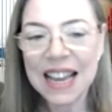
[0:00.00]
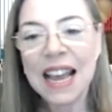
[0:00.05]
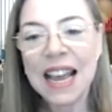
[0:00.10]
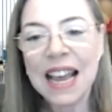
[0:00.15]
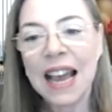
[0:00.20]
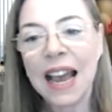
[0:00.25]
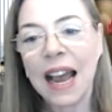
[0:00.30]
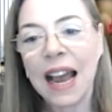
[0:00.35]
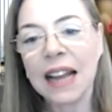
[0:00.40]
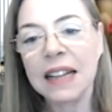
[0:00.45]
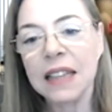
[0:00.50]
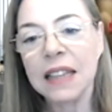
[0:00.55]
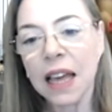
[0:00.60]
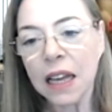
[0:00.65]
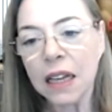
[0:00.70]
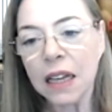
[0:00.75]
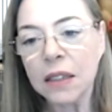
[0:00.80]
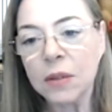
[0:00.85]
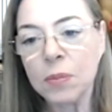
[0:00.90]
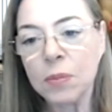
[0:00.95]
And
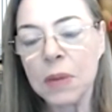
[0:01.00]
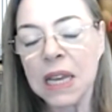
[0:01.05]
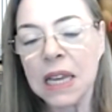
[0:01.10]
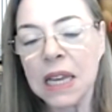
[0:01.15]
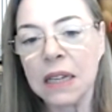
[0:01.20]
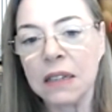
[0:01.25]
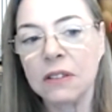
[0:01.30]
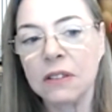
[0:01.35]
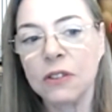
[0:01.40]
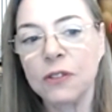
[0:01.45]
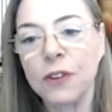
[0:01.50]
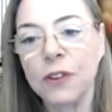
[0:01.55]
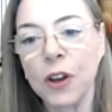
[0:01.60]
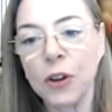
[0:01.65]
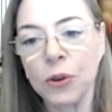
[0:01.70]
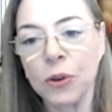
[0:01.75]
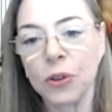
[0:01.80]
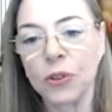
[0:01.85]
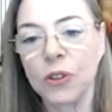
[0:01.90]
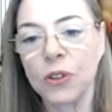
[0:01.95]
that means
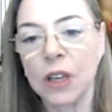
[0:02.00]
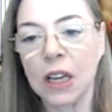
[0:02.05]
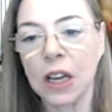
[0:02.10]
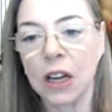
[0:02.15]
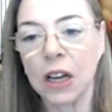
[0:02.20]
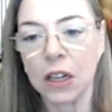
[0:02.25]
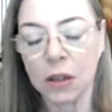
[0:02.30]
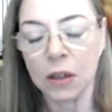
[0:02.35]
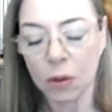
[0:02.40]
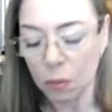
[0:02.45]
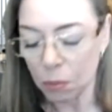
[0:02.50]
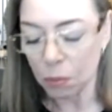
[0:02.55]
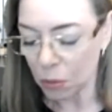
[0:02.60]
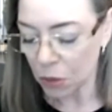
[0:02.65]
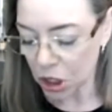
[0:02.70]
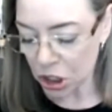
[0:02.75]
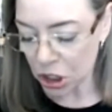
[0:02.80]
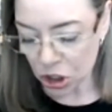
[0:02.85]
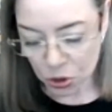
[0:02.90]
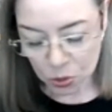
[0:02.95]
focusing on
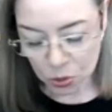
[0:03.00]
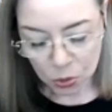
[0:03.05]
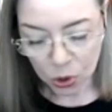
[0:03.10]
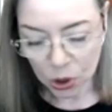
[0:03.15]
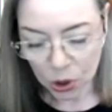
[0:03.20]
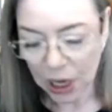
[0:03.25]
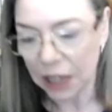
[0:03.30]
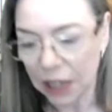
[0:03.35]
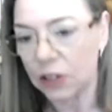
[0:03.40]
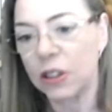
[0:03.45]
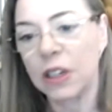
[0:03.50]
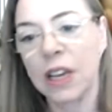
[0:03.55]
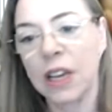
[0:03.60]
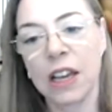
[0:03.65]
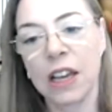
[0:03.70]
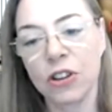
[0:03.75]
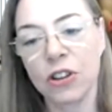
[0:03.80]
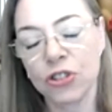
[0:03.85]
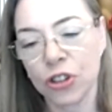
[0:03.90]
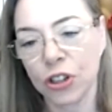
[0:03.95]
much more
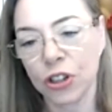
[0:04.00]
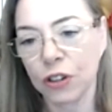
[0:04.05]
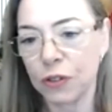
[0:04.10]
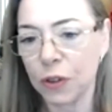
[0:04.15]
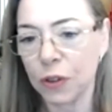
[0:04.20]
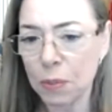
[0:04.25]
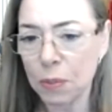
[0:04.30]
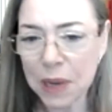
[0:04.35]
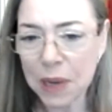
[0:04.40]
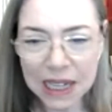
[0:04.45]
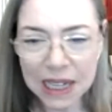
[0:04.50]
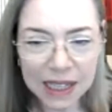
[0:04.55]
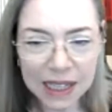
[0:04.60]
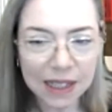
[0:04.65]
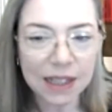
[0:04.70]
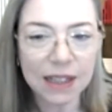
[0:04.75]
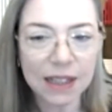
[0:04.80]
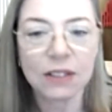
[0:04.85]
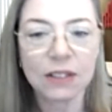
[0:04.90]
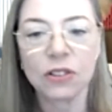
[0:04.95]
allocation of
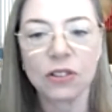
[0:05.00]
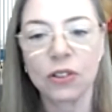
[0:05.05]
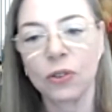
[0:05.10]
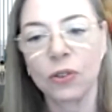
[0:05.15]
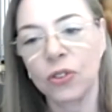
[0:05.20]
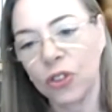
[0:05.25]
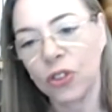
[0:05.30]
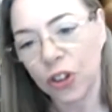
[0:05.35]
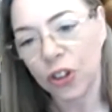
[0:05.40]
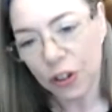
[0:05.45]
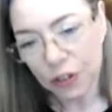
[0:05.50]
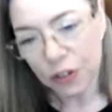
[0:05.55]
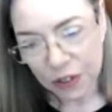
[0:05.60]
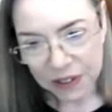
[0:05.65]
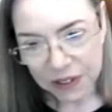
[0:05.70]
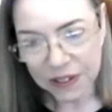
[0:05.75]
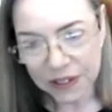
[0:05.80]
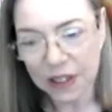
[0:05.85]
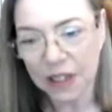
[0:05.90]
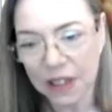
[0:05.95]
amenities, of
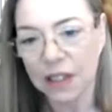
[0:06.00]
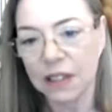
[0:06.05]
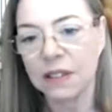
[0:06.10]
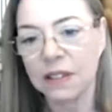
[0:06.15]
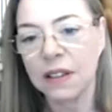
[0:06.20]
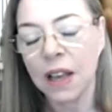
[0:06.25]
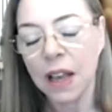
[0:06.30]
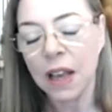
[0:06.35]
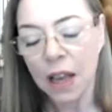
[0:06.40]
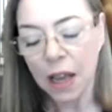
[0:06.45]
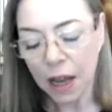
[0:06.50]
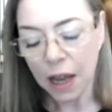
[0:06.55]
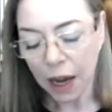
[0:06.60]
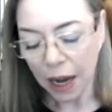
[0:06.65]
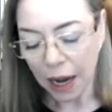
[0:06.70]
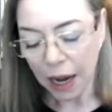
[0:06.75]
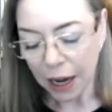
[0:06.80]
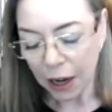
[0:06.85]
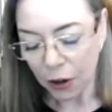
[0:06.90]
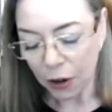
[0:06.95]
services,
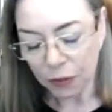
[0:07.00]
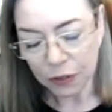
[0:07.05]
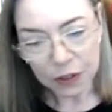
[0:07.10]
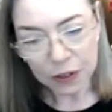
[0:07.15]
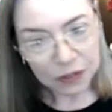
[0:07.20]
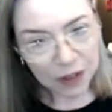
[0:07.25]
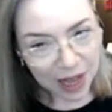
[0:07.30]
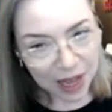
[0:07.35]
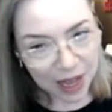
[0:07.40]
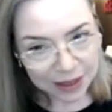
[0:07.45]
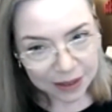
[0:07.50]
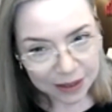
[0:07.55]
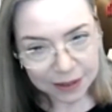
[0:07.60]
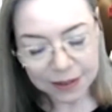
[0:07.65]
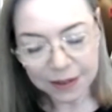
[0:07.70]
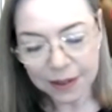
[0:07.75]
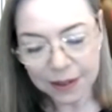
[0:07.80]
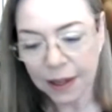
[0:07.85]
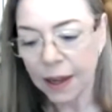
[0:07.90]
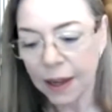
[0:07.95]
of
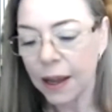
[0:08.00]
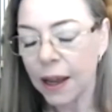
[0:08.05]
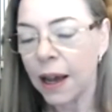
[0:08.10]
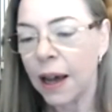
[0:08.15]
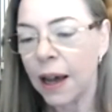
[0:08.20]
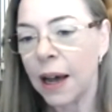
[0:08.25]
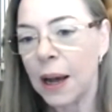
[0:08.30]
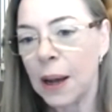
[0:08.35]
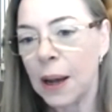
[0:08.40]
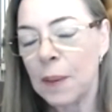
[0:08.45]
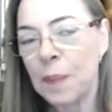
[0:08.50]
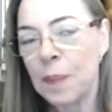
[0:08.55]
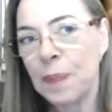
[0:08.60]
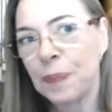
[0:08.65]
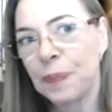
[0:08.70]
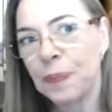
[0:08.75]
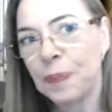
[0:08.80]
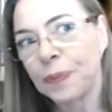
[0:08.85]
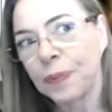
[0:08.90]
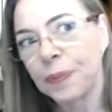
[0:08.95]
events,
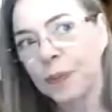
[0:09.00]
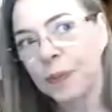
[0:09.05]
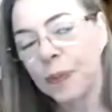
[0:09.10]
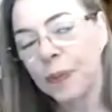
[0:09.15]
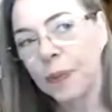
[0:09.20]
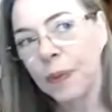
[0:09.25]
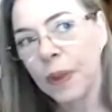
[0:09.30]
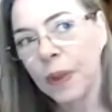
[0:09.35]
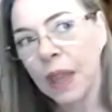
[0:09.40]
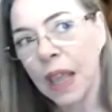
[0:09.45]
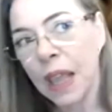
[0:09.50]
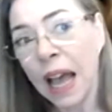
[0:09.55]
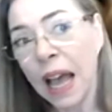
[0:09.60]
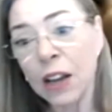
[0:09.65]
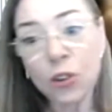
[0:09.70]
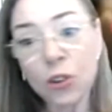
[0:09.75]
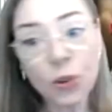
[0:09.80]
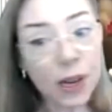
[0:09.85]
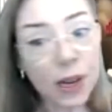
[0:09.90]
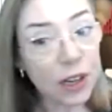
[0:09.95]
a
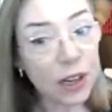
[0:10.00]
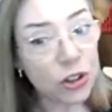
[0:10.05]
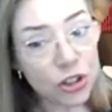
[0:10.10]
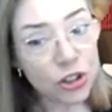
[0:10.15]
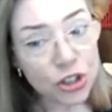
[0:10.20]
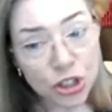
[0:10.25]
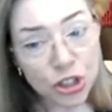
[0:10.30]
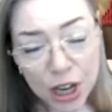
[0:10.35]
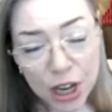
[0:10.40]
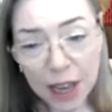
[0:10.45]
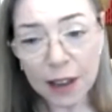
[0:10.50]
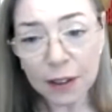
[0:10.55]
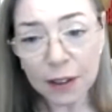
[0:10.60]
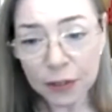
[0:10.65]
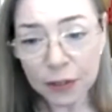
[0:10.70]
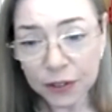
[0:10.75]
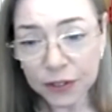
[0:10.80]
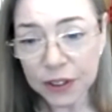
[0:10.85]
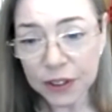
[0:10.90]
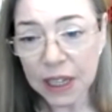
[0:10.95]
greater
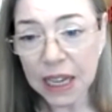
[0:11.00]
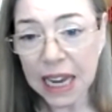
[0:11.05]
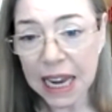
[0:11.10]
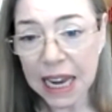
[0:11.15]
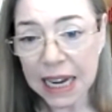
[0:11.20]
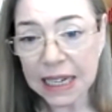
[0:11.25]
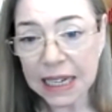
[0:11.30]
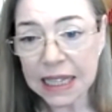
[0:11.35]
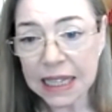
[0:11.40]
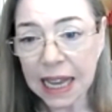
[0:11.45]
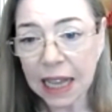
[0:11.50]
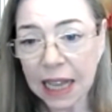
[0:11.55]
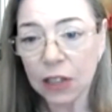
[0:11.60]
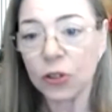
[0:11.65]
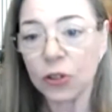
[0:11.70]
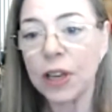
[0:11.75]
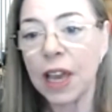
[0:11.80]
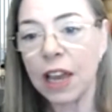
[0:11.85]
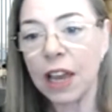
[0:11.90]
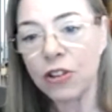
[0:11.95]
shift in the
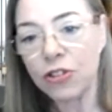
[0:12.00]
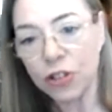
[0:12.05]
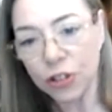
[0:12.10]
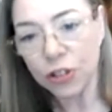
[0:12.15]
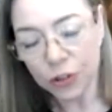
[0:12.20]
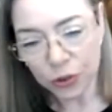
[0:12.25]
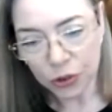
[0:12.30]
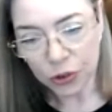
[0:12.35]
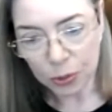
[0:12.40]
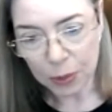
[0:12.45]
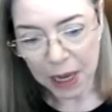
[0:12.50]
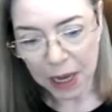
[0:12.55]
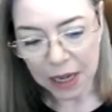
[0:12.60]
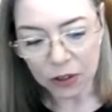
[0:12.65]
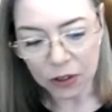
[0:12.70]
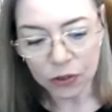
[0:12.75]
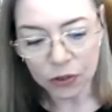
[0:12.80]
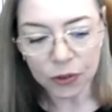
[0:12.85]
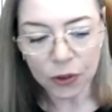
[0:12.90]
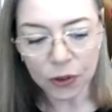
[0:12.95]
allocation of
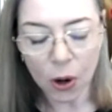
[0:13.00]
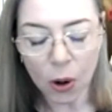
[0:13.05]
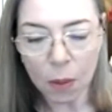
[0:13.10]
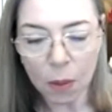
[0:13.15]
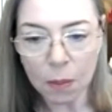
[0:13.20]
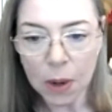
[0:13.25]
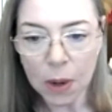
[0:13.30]
space from